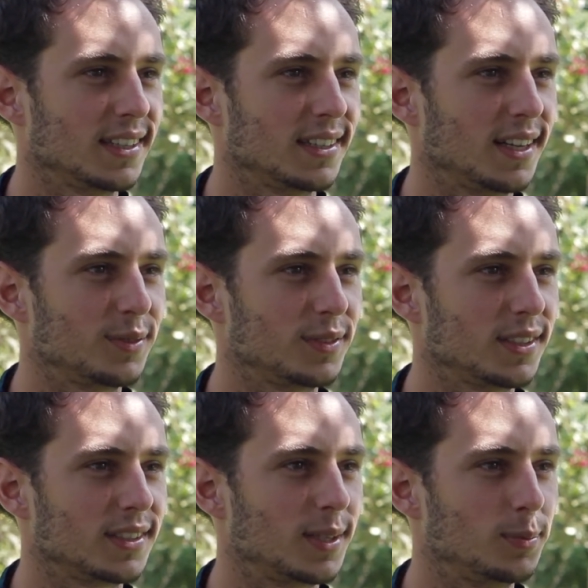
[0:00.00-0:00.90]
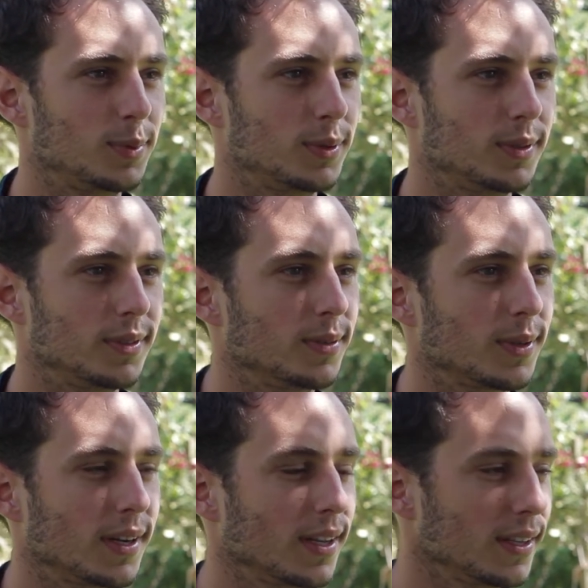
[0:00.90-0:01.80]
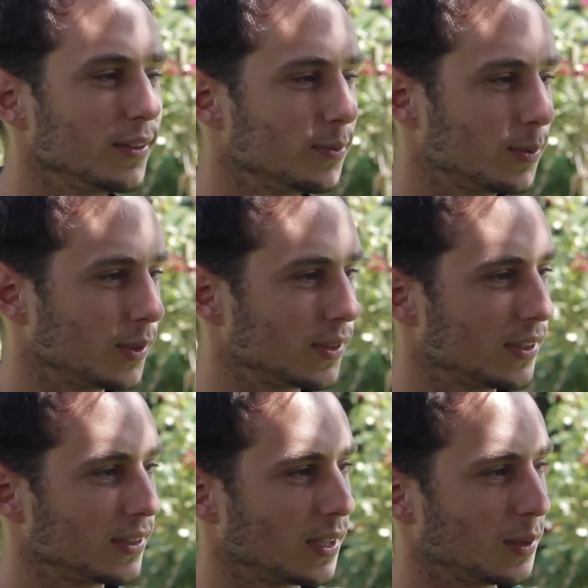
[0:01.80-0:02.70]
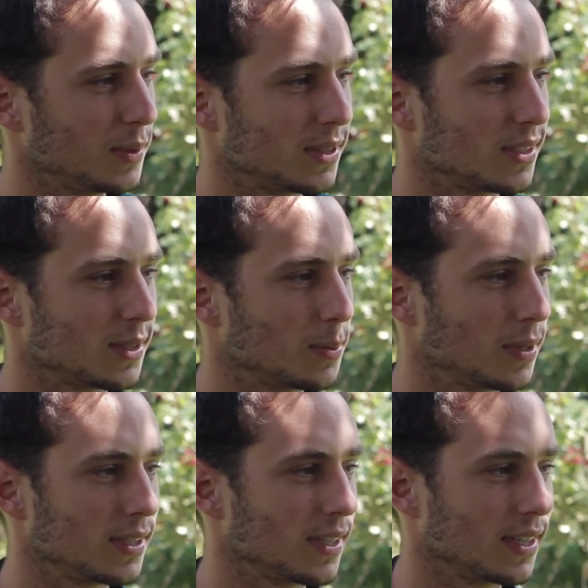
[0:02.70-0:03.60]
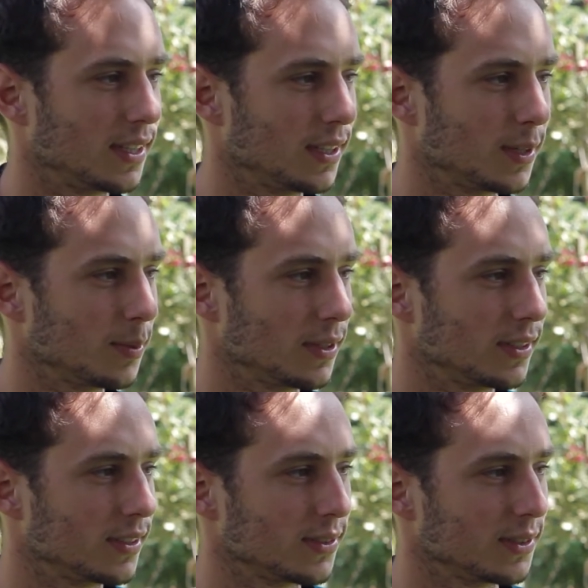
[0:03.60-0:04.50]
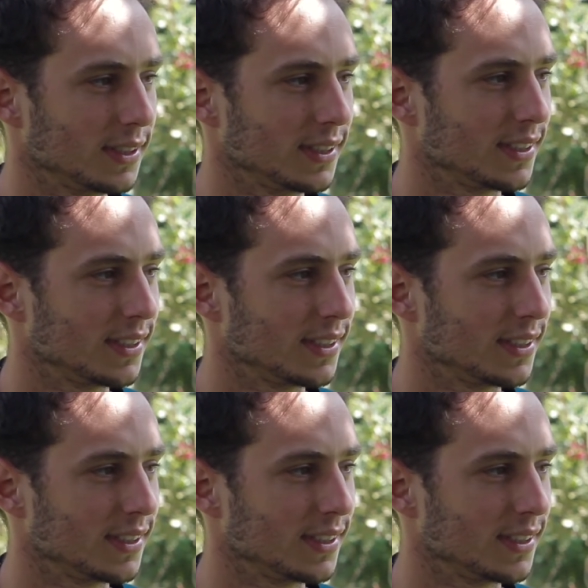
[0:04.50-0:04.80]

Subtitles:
I think Thimphu, where I live most of the time, it's just a place like any other place, really.